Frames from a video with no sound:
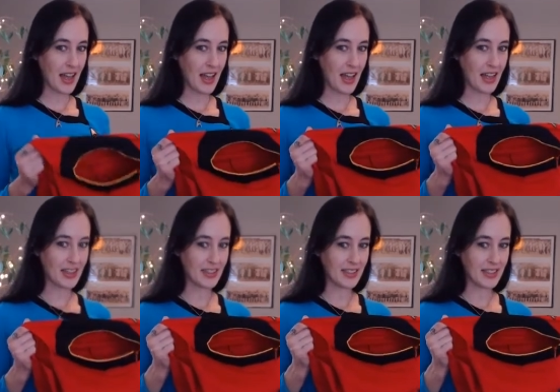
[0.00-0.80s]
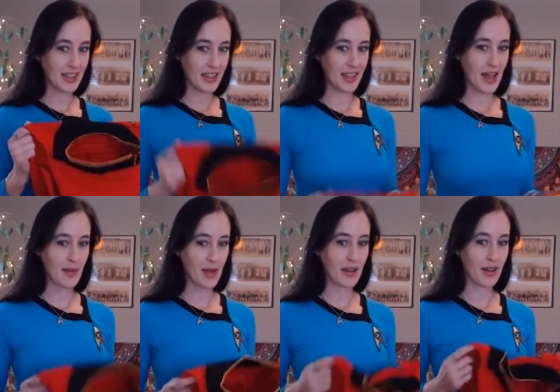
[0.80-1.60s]
and that
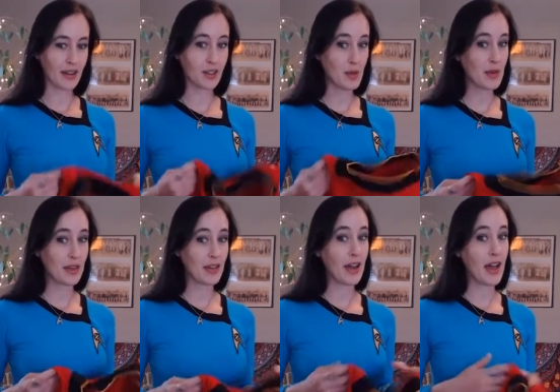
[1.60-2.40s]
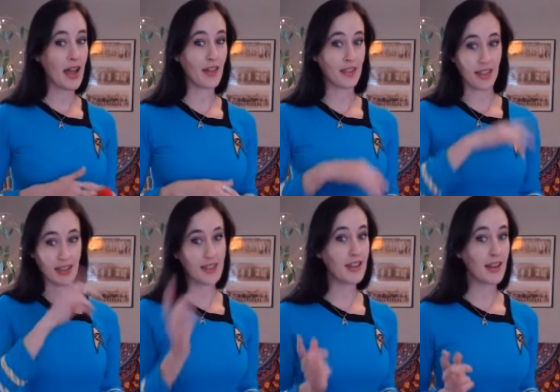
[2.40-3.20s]
meant I could swim in it. And I had this
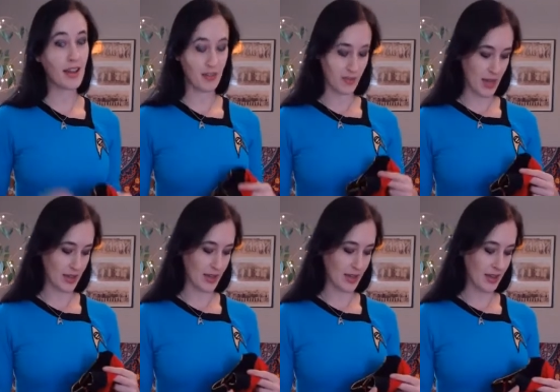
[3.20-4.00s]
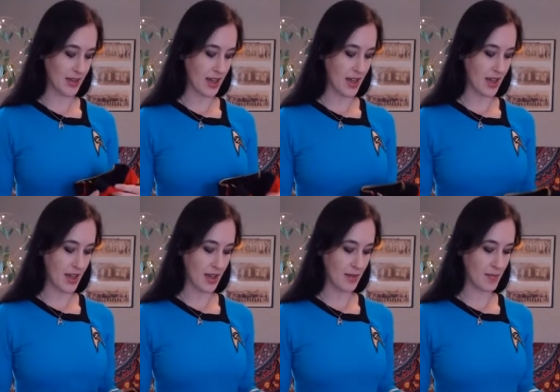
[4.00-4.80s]
idea of making
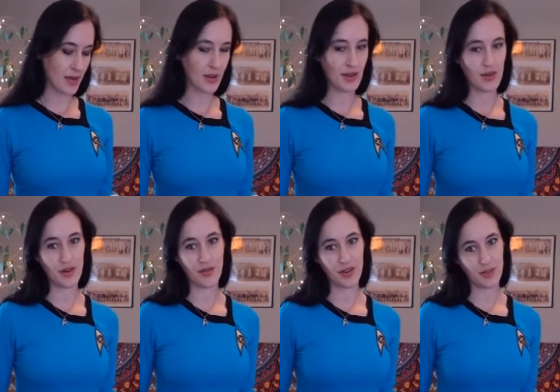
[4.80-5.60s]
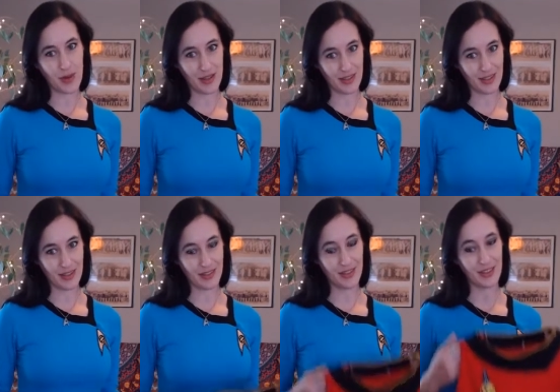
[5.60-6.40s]
a mirror universe bathing suit.
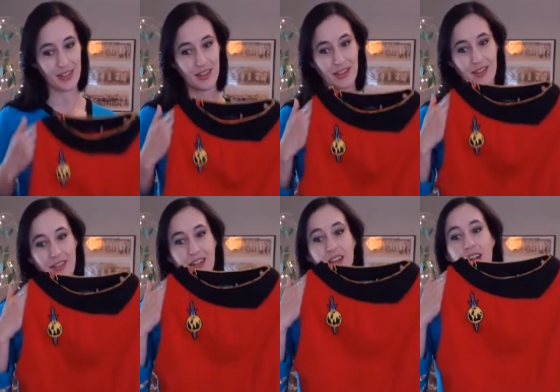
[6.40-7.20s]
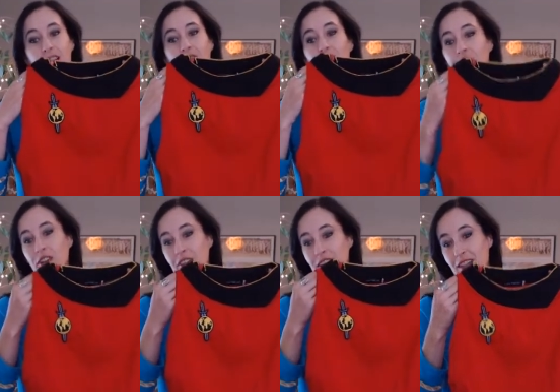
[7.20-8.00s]
So this
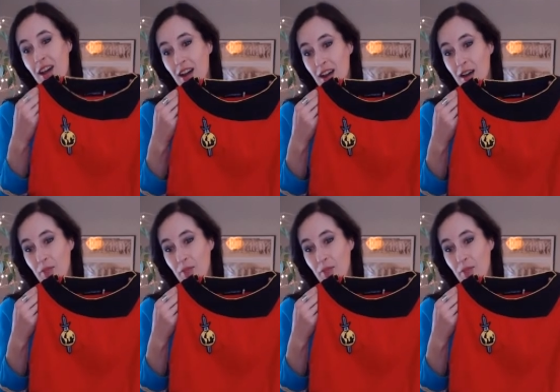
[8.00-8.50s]
is the top.